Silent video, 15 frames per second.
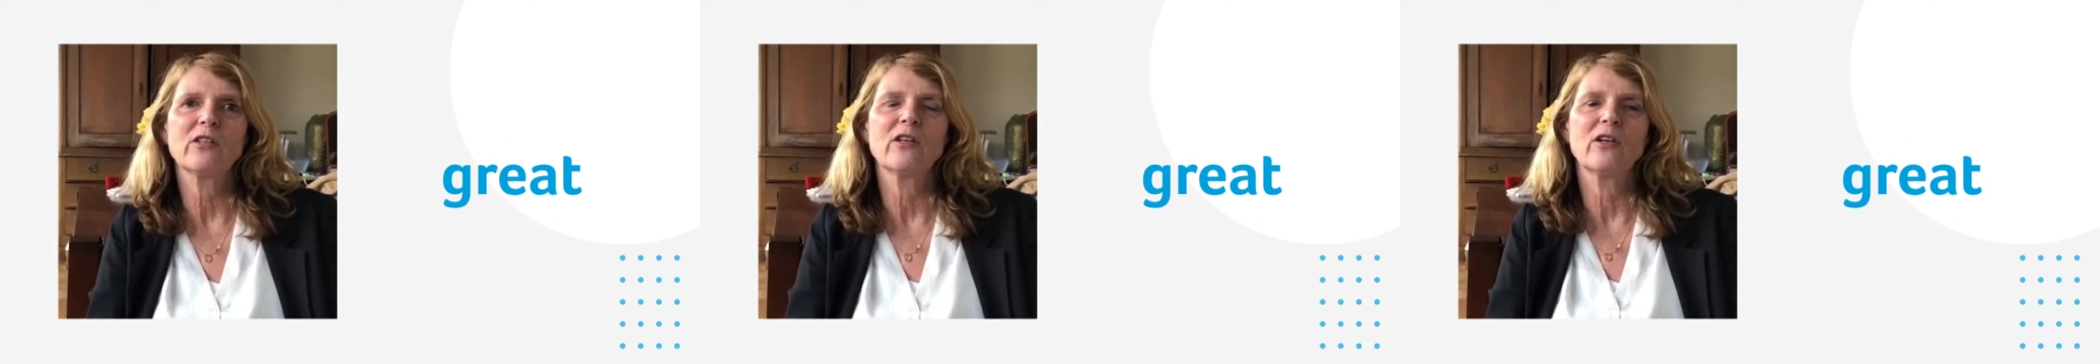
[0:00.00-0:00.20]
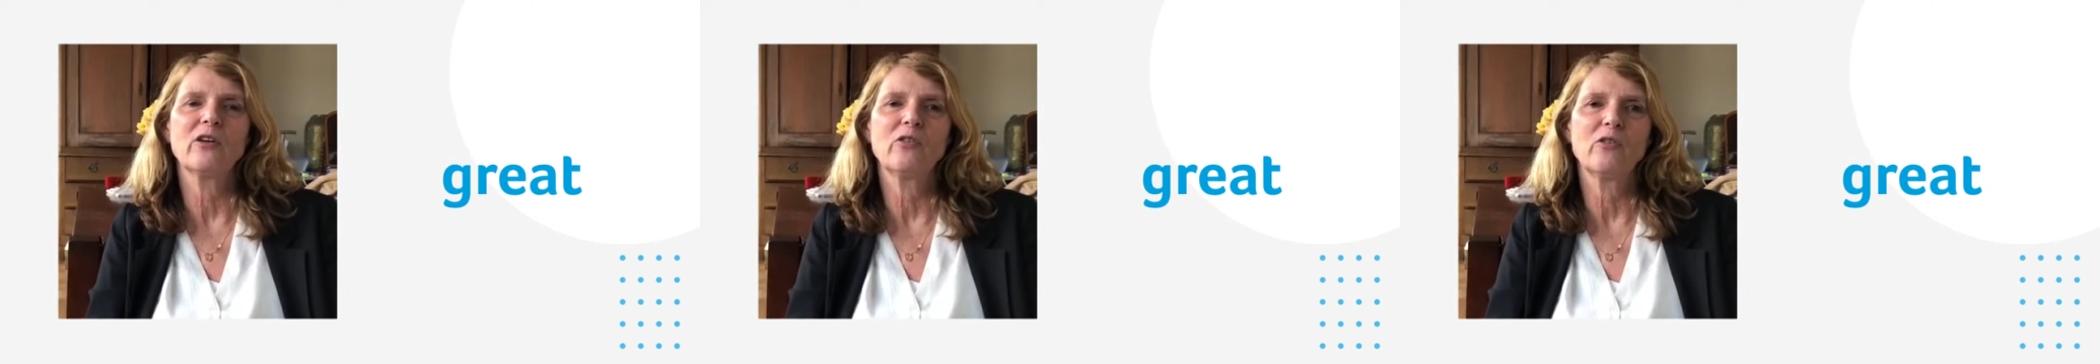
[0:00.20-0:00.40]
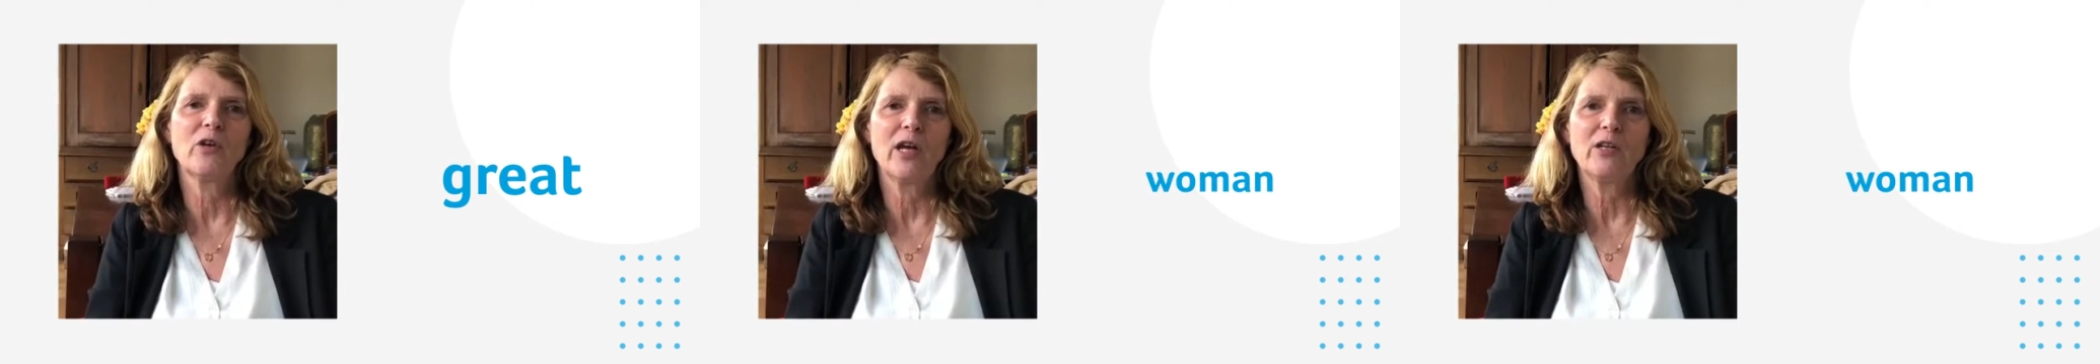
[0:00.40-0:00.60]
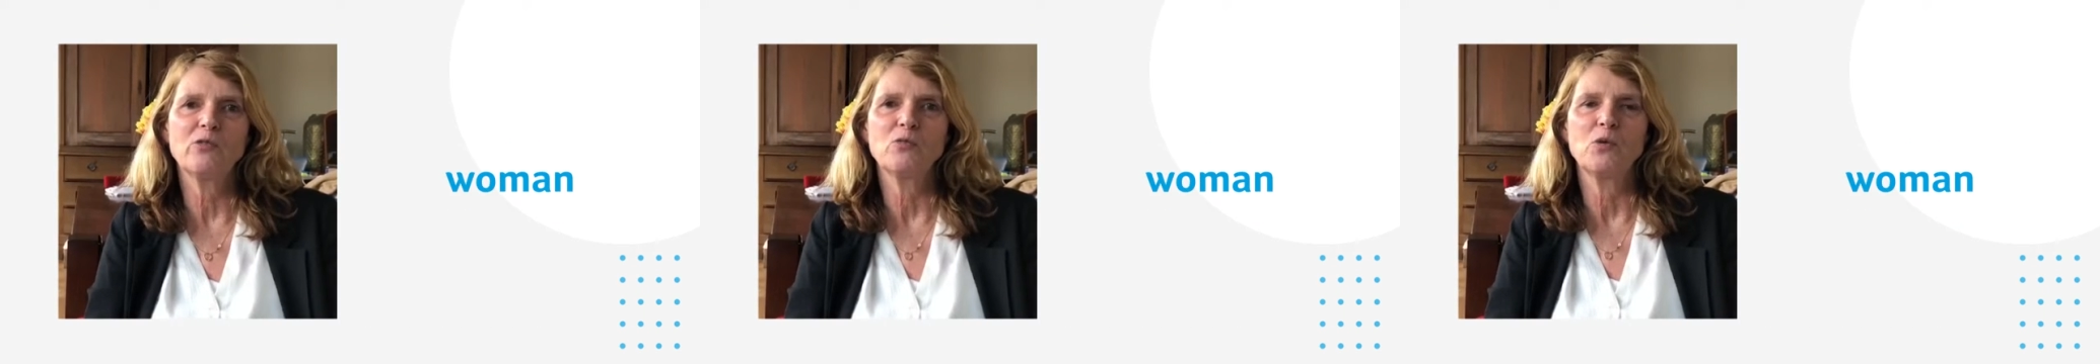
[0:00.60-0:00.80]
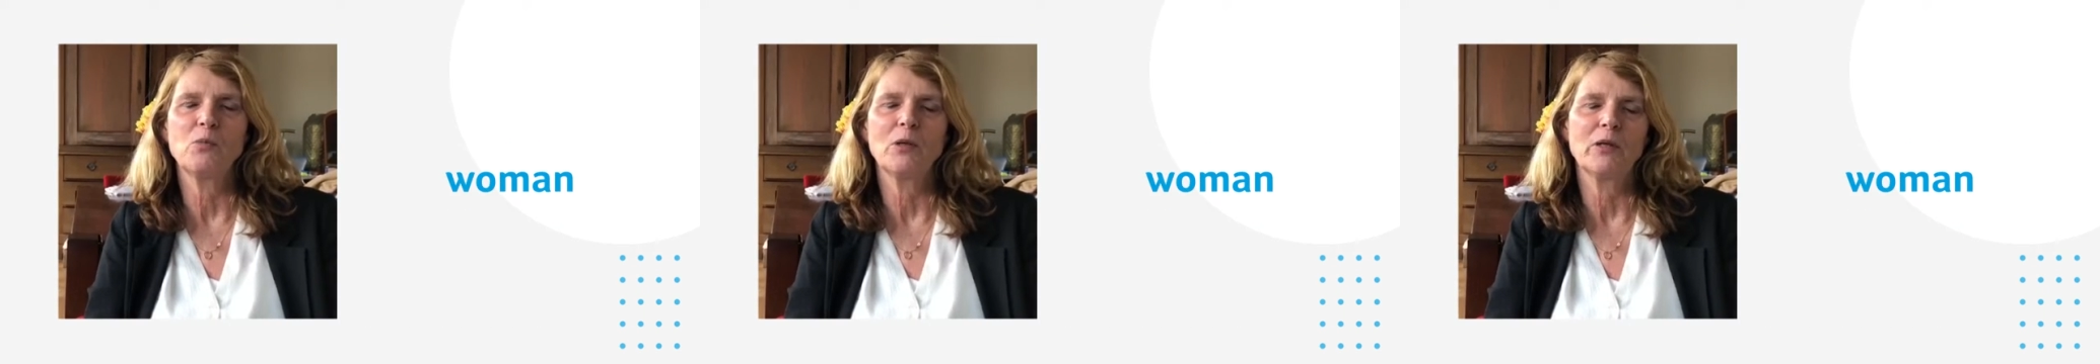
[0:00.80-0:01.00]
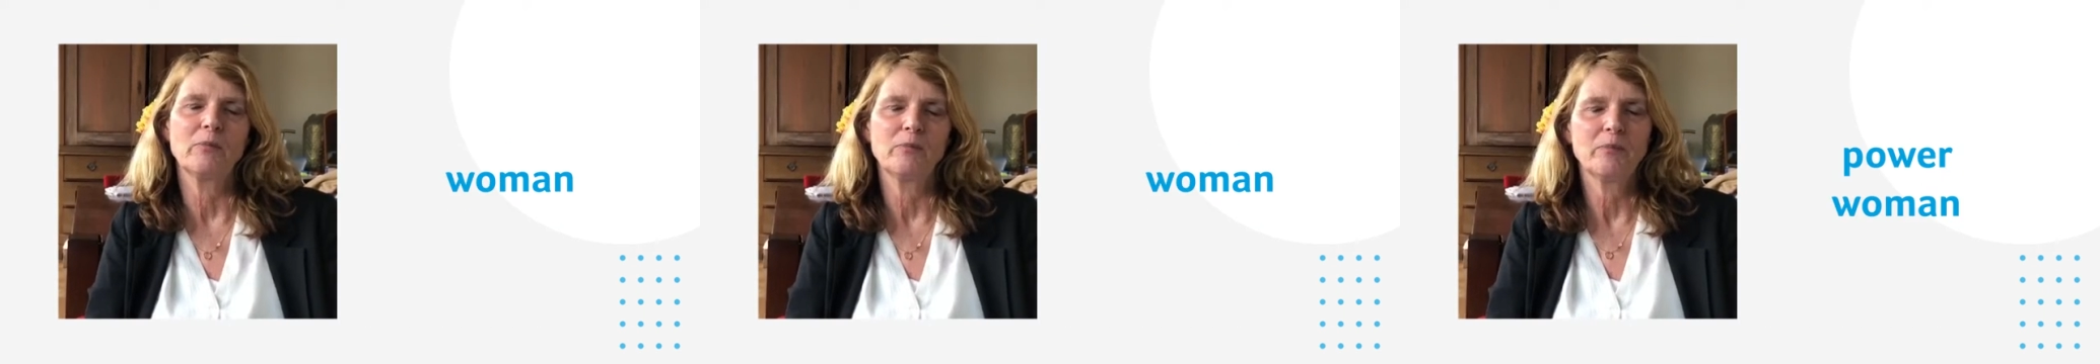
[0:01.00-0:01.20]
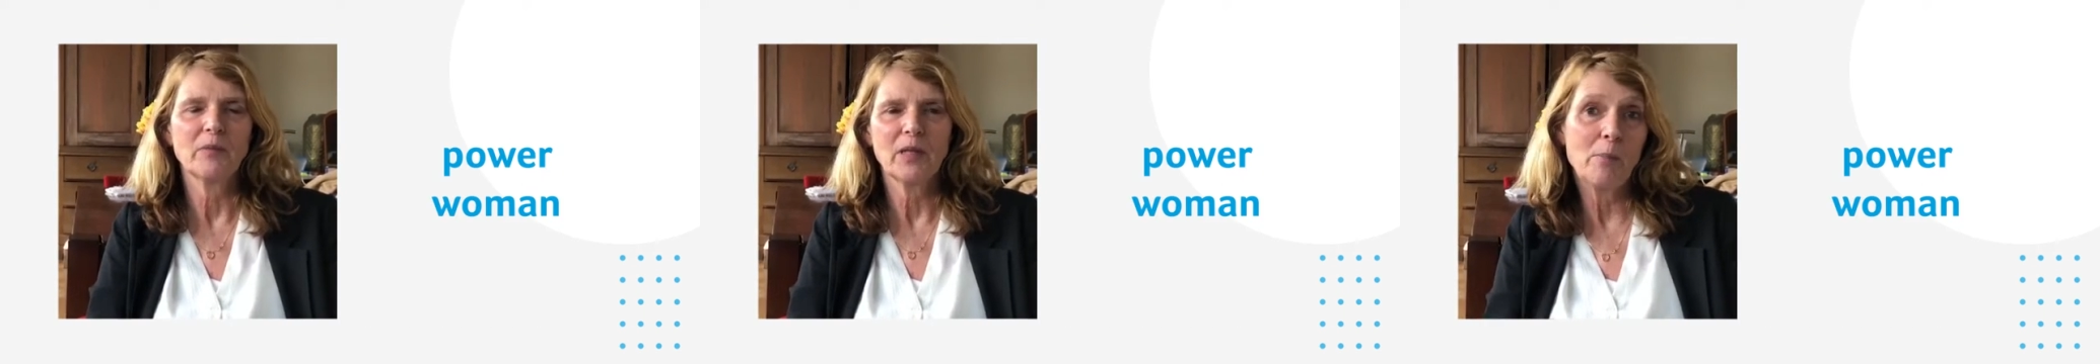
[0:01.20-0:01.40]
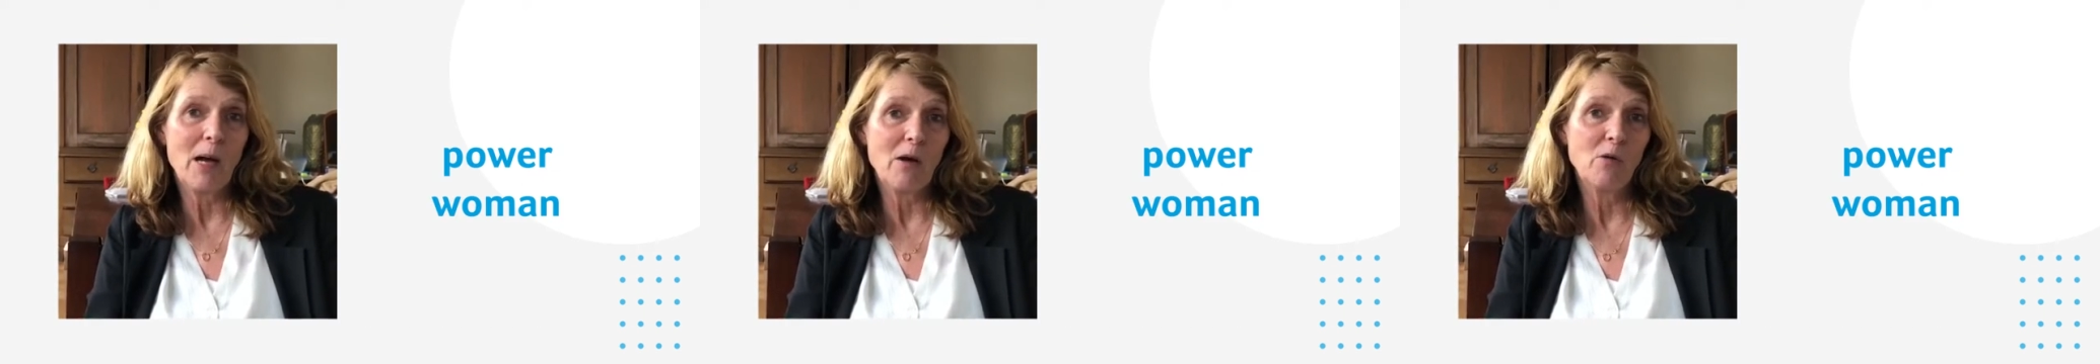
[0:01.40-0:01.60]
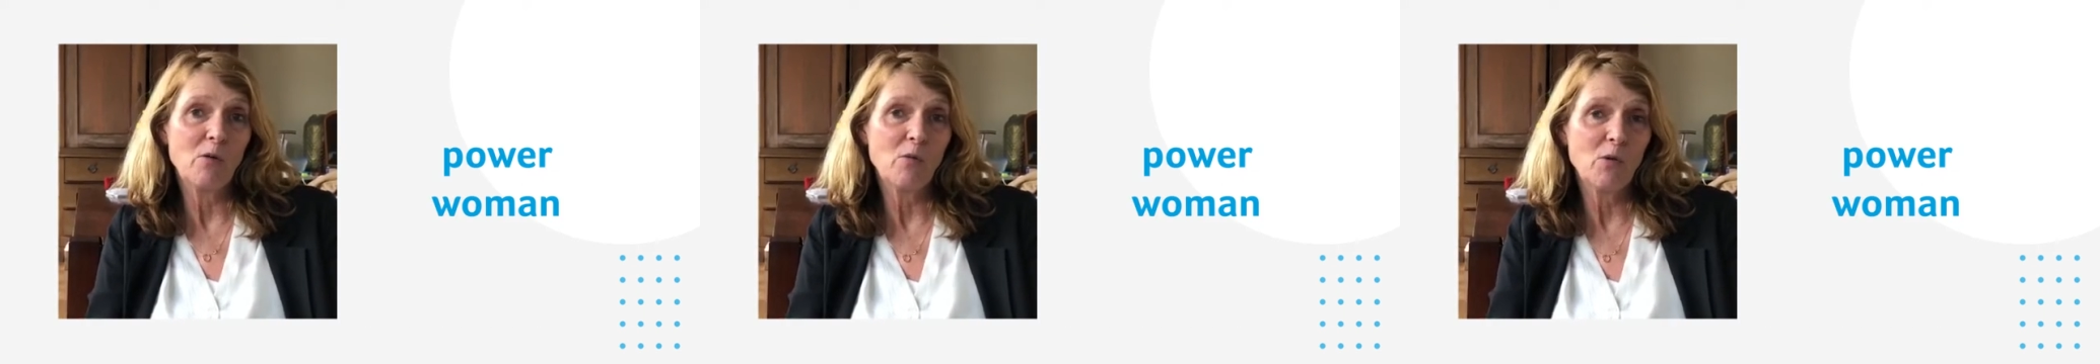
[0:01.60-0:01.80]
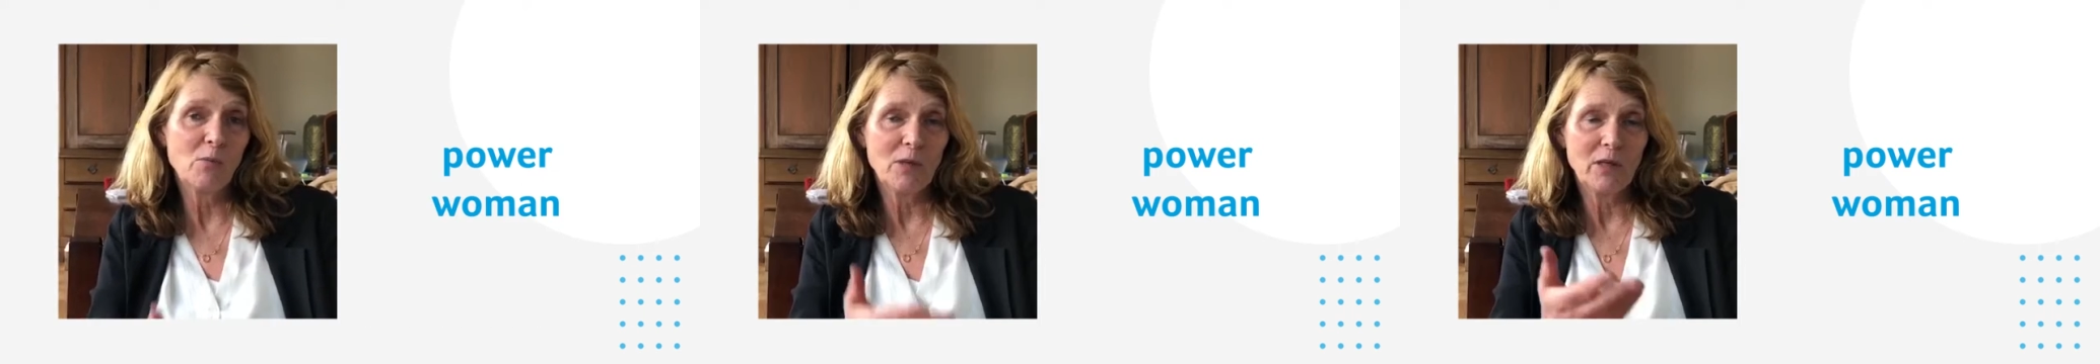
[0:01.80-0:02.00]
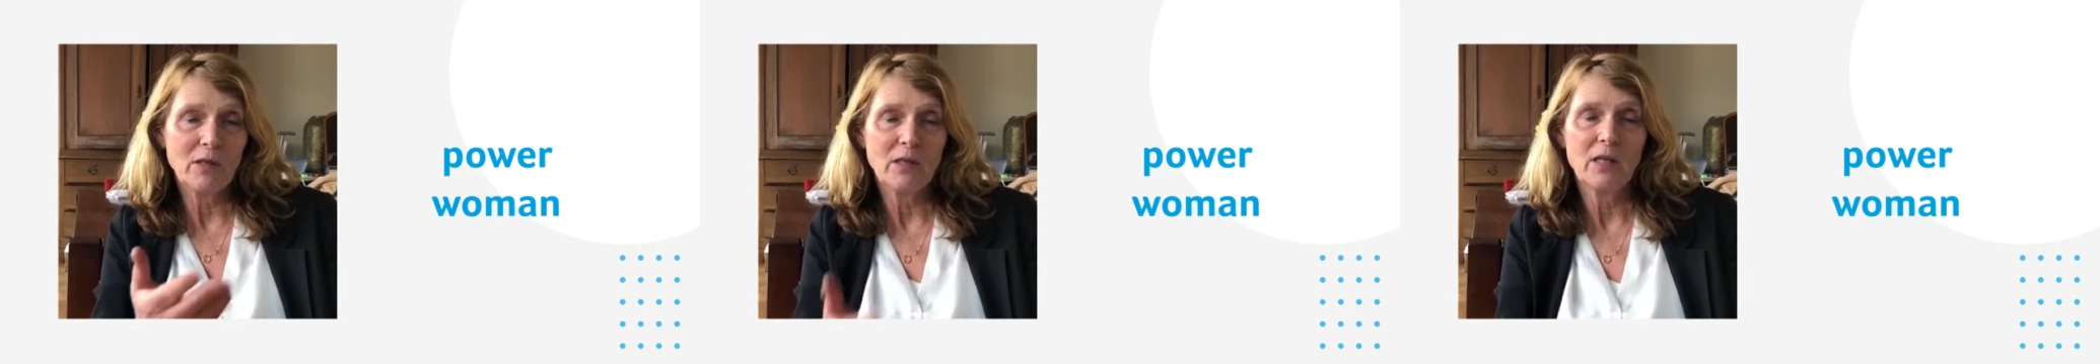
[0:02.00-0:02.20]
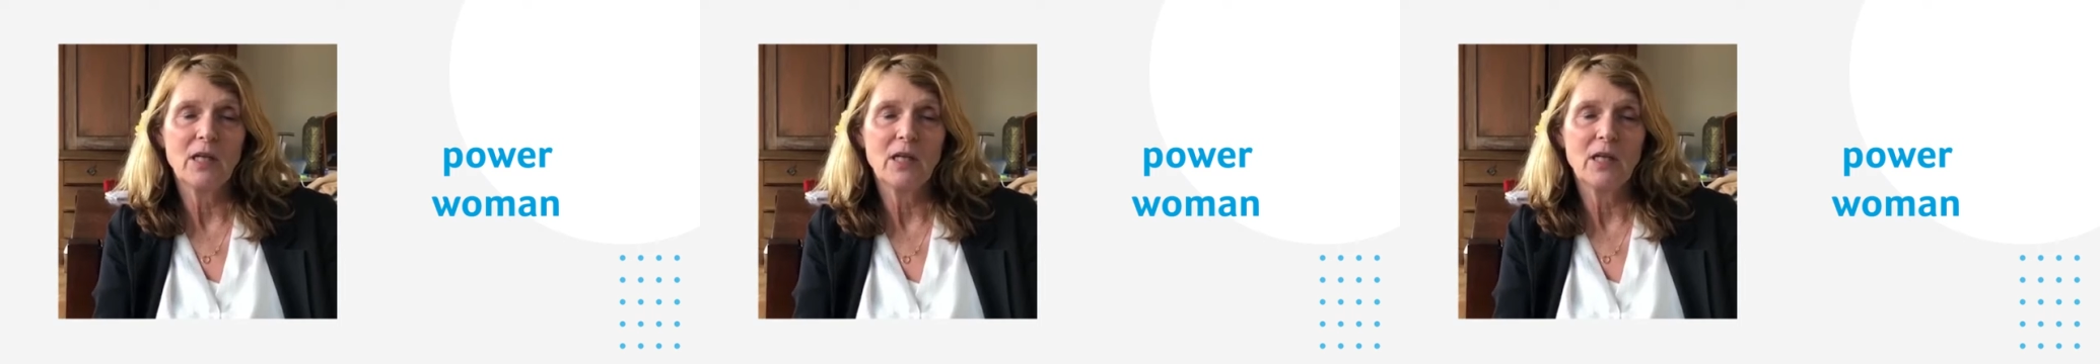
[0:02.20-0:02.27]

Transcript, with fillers: a great woman, a power woman.